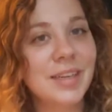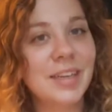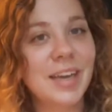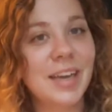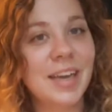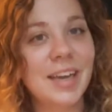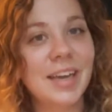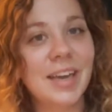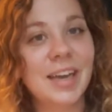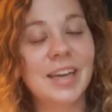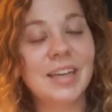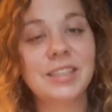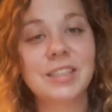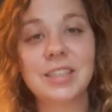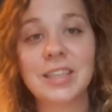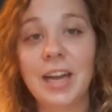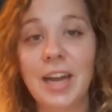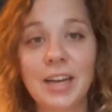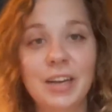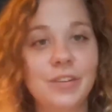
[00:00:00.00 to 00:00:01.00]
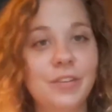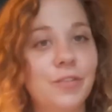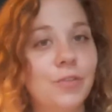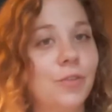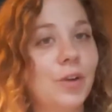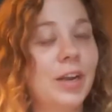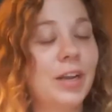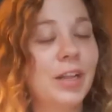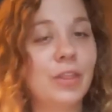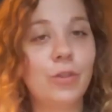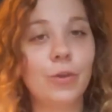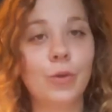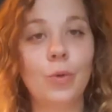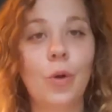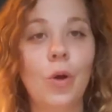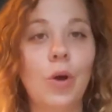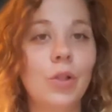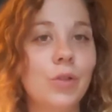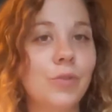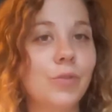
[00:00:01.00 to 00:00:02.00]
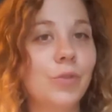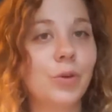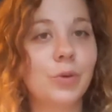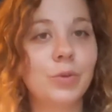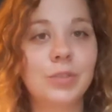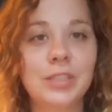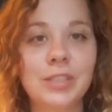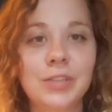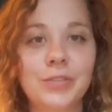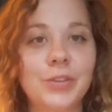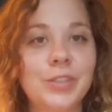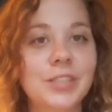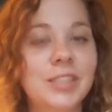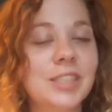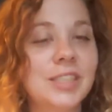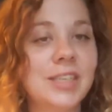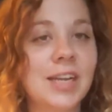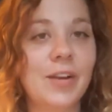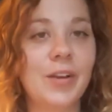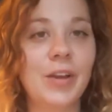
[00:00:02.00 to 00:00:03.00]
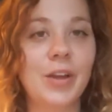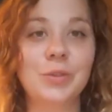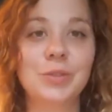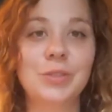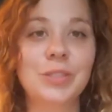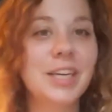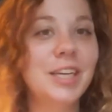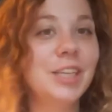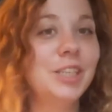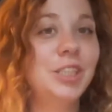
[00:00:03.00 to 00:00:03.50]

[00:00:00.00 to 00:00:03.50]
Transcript: and kind of running through all of those different scenarios.